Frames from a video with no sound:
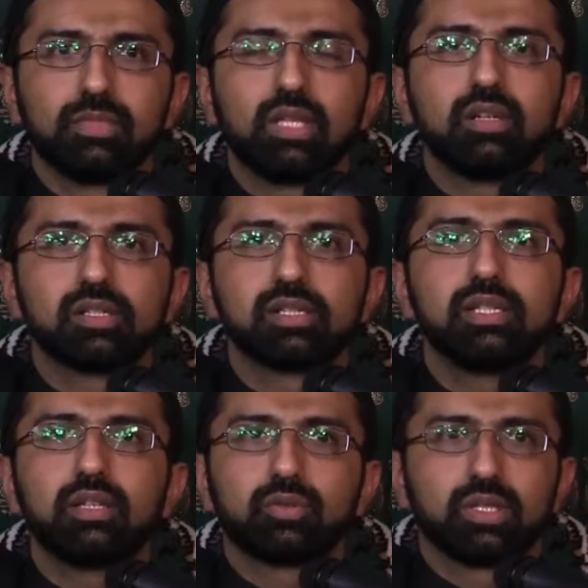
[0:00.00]
And there's a
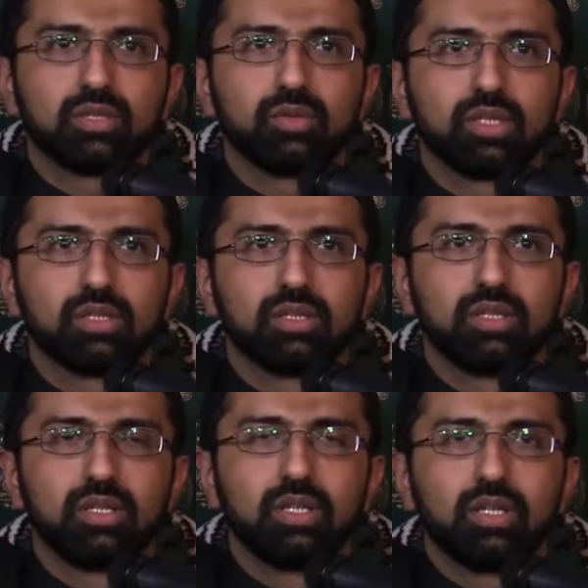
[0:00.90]
secret to it.
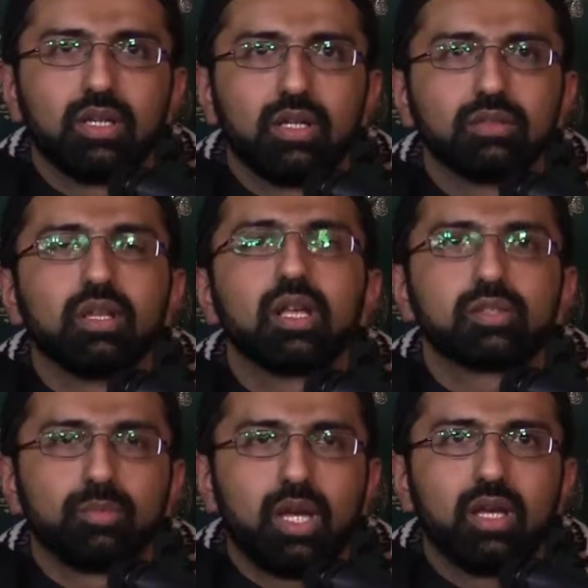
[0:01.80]
Allah
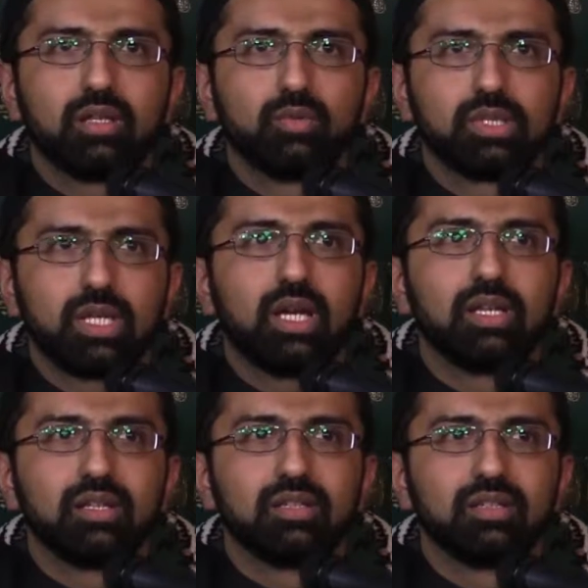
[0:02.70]
subhanahu wa
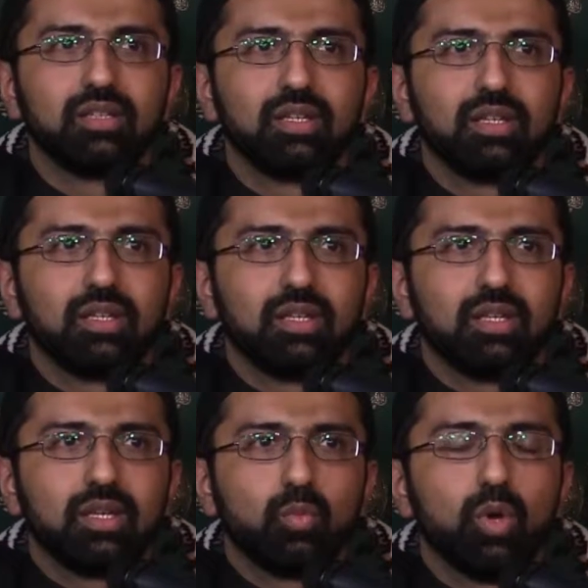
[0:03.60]
ta'ala,
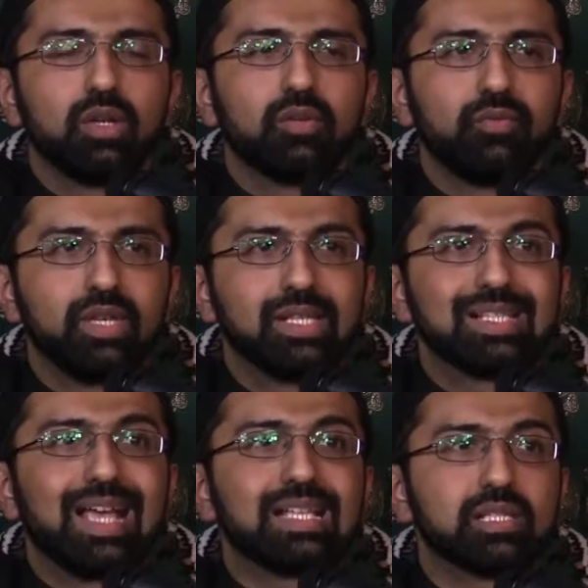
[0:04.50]
one of
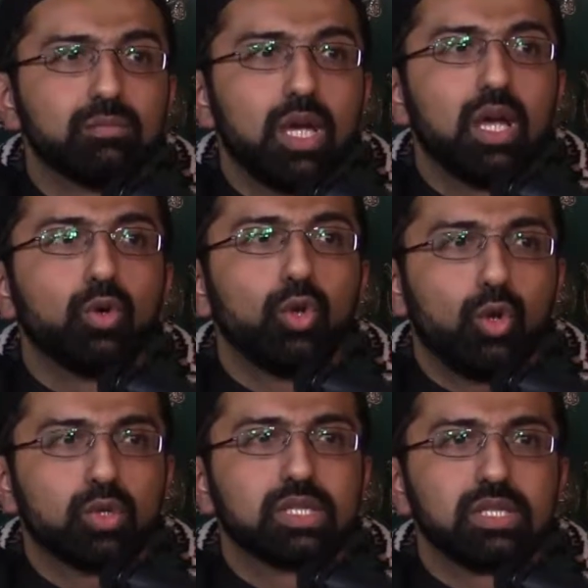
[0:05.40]
His Asma'ul
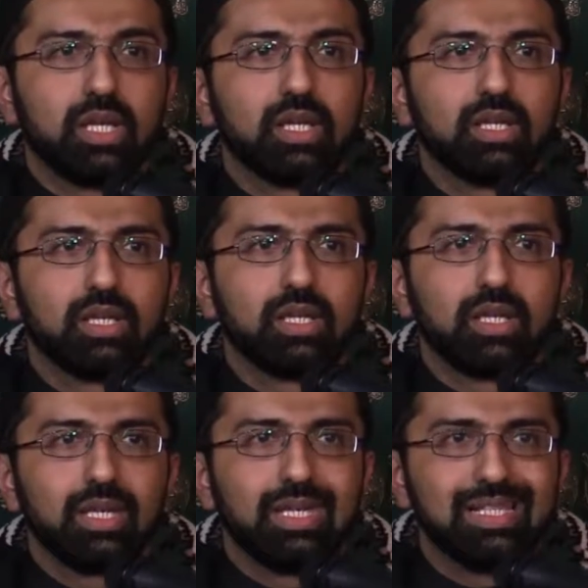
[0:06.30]
Husna
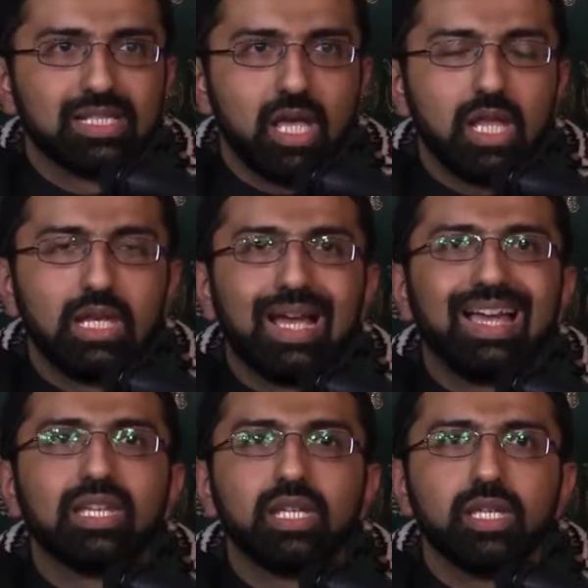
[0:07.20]
is
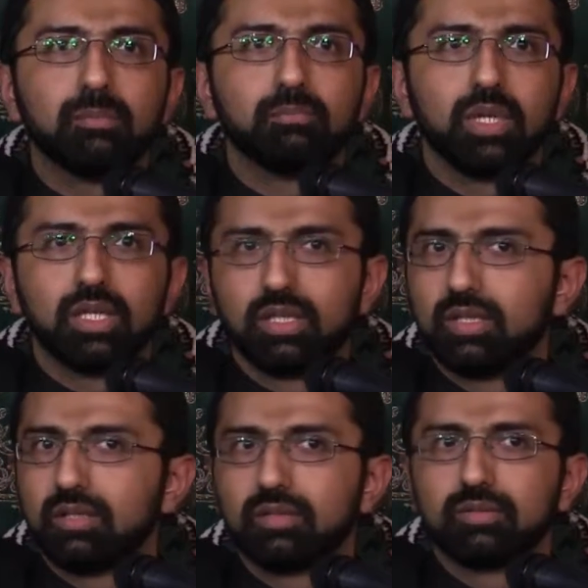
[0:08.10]
Al-Alim.
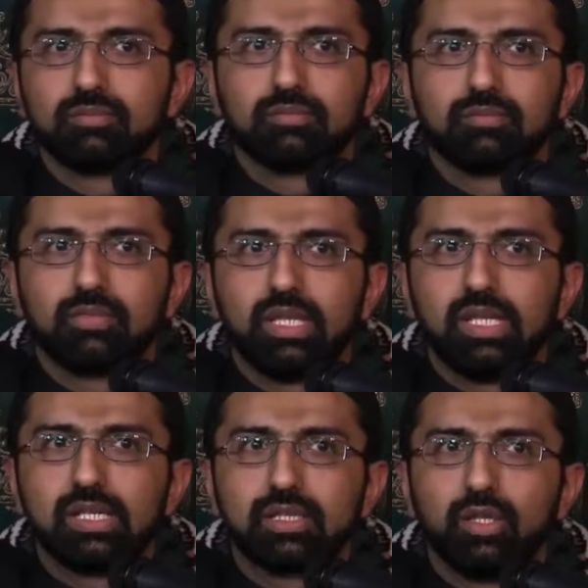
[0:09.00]

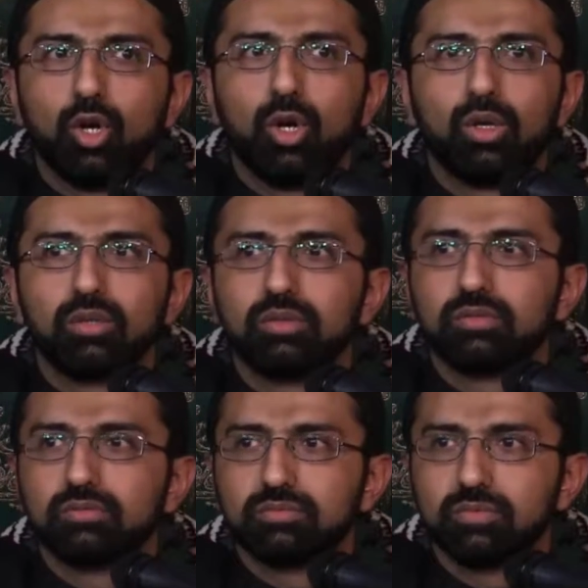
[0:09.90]
He is the
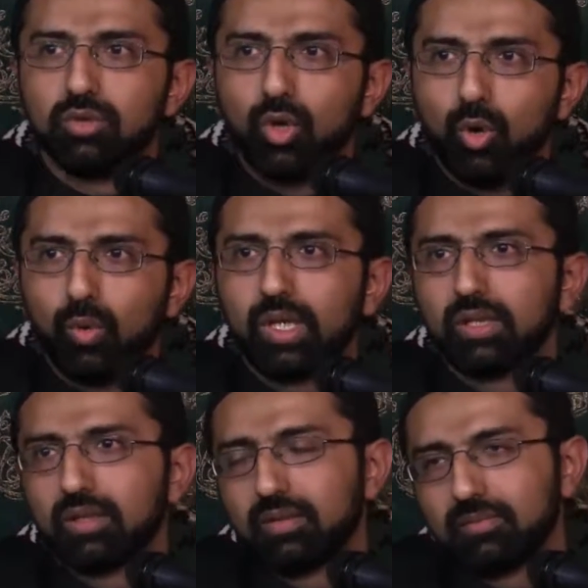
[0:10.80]
all-knowing.